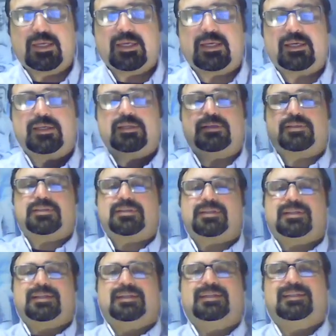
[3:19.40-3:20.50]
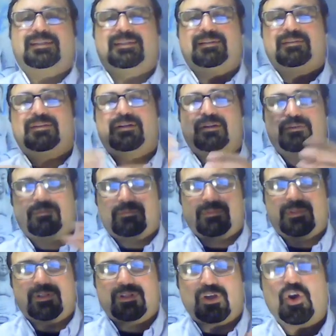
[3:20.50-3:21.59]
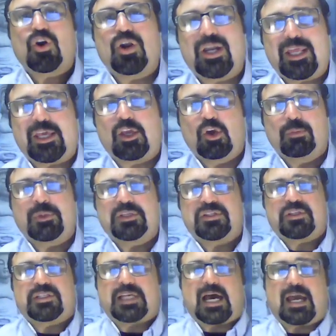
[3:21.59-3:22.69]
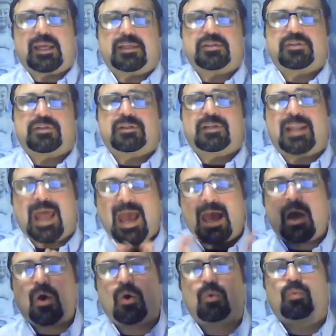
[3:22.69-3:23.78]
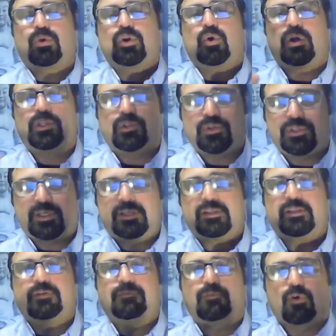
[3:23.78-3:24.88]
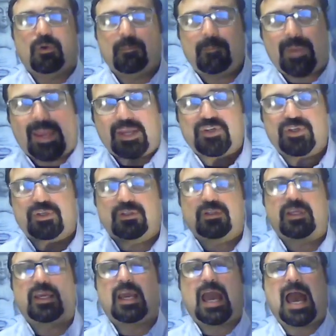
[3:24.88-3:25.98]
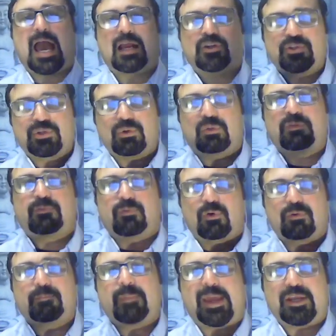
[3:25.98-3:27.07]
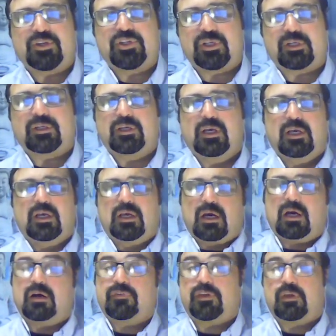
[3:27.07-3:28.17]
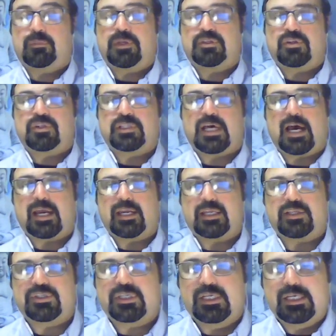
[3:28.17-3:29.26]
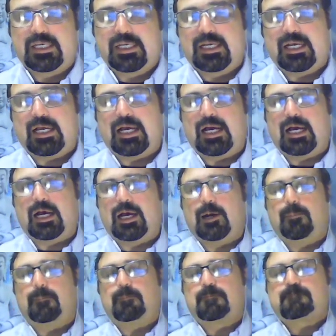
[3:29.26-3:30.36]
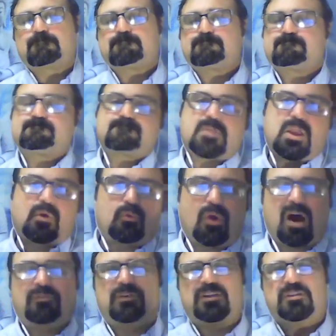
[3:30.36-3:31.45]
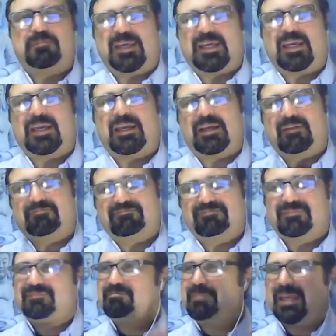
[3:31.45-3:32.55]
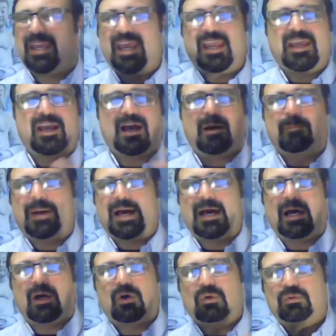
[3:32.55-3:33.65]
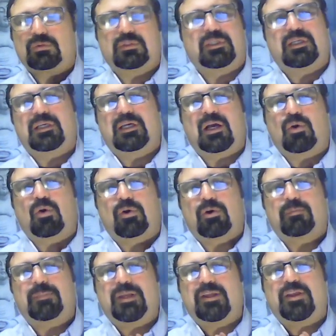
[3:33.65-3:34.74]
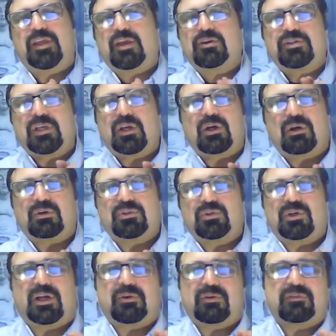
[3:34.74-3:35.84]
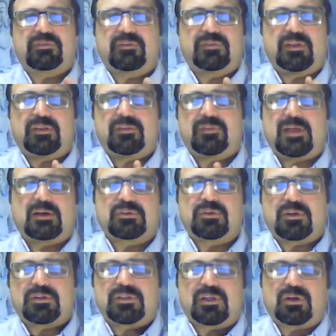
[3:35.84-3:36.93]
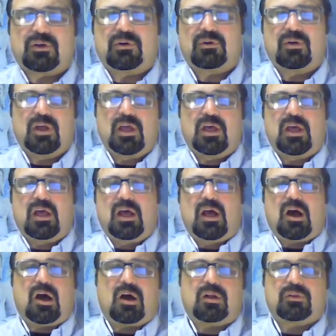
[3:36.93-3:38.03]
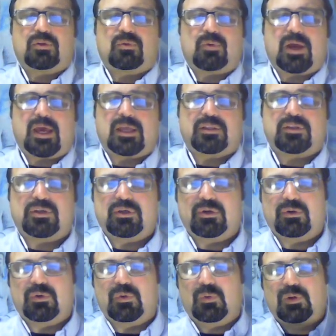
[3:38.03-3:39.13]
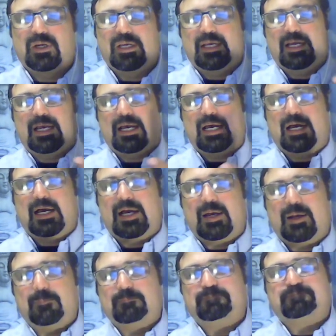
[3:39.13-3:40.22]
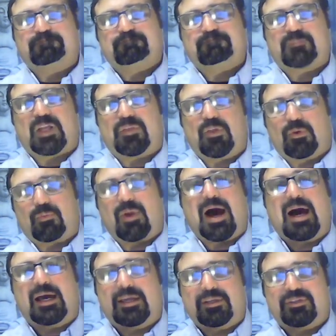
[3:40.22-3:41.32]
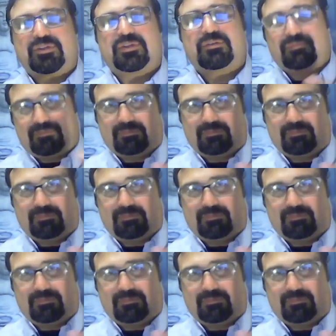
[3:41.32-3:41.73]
is early human societies. Now we're going to see the formation, the actual formation of human societies. Roughly speaking, beginning about a 250,000 years ago, 250,000 years ago, all the way to the rise,